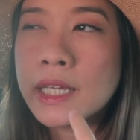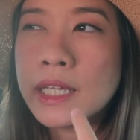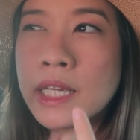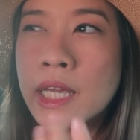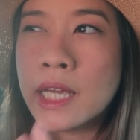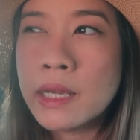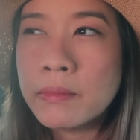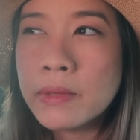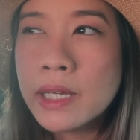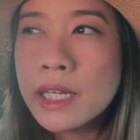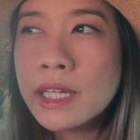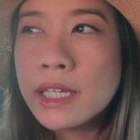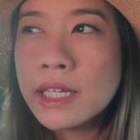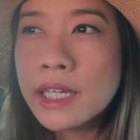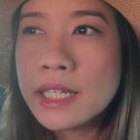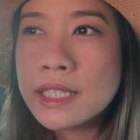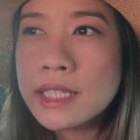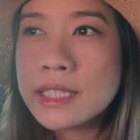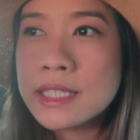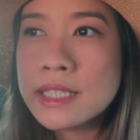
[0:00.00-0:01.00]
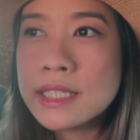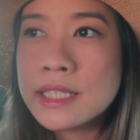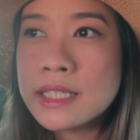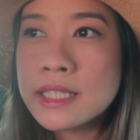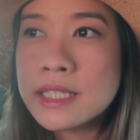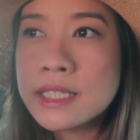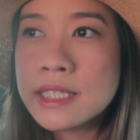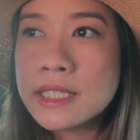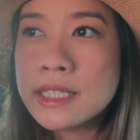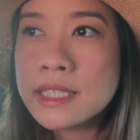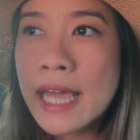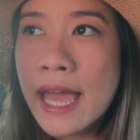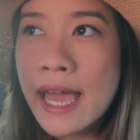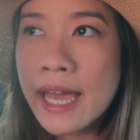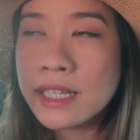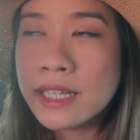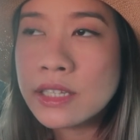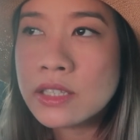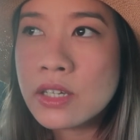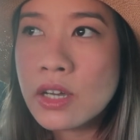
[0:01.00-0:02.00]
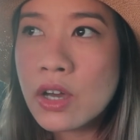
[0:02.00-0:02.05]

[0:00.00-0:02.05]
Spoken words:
came in and sat